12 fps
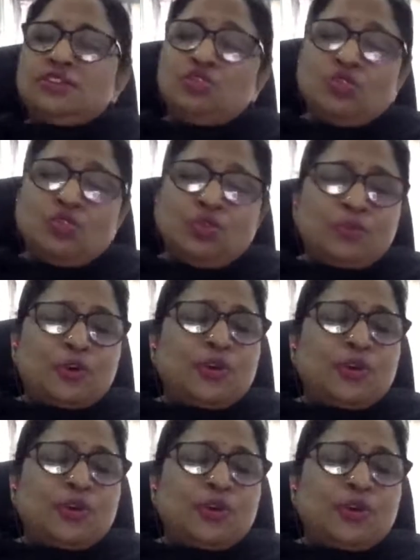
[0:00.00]
you
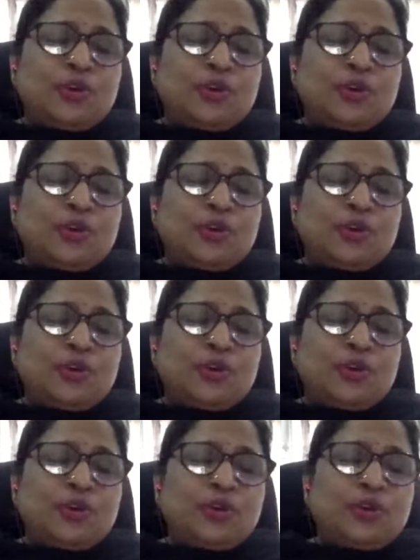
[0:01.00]
protect your
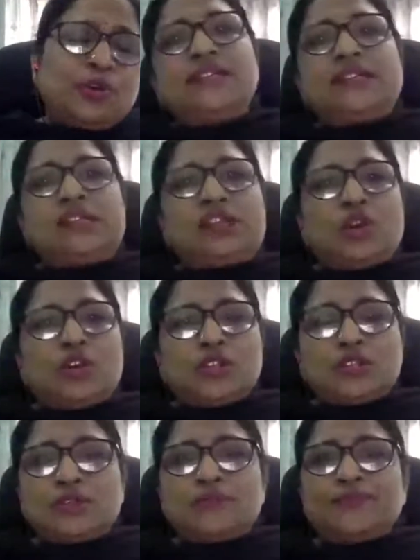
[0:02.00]
IPRs at any
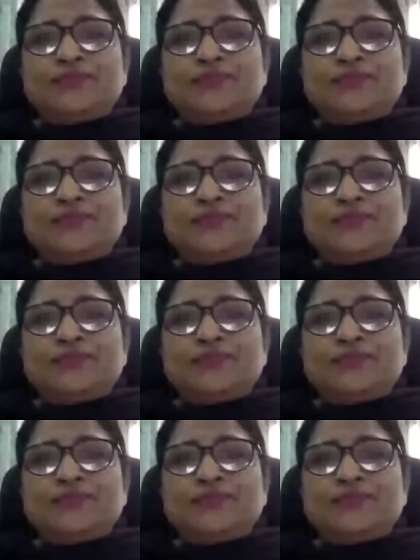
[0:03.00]
cost.